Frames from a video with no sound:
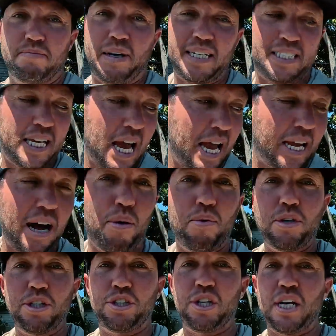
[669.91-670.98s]
my tank, I
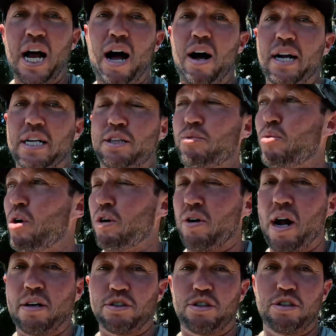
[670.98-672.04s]
want to show you how I get the water out.